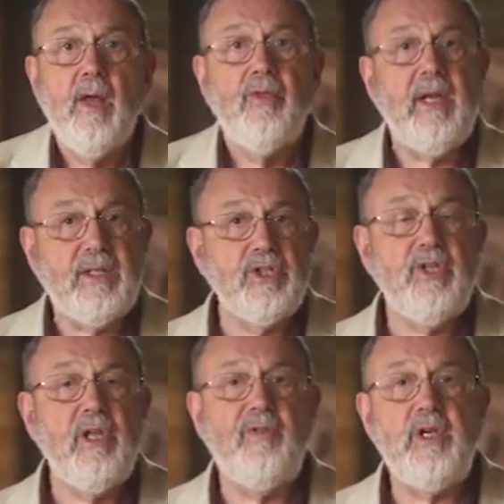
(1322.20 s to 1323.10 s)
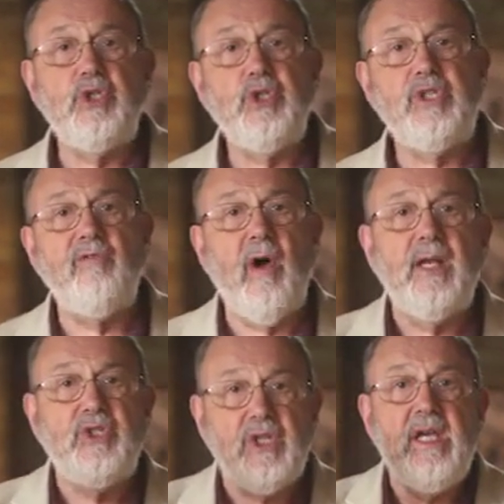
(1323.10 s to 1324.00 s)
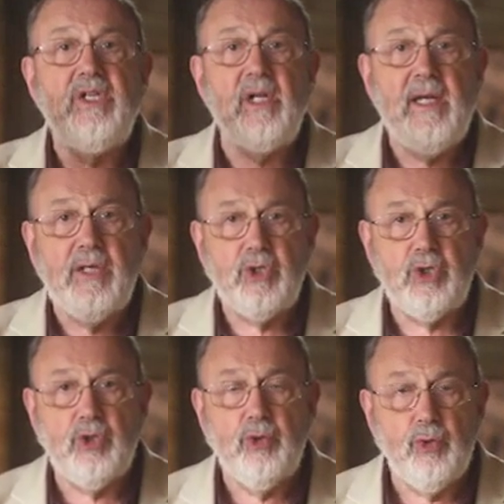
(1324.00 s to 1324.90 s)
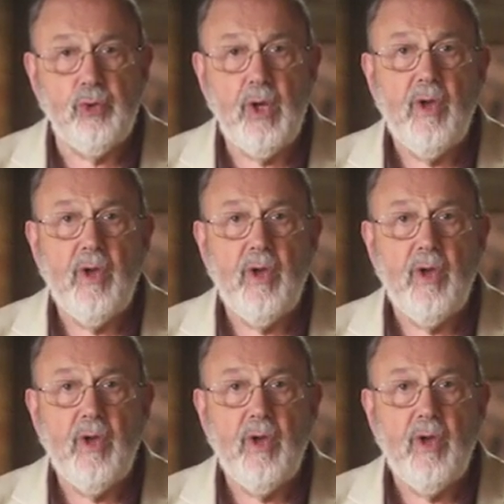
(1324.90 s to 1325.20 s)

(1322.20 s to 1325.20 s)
The letter to the Ephesians divides easily into two.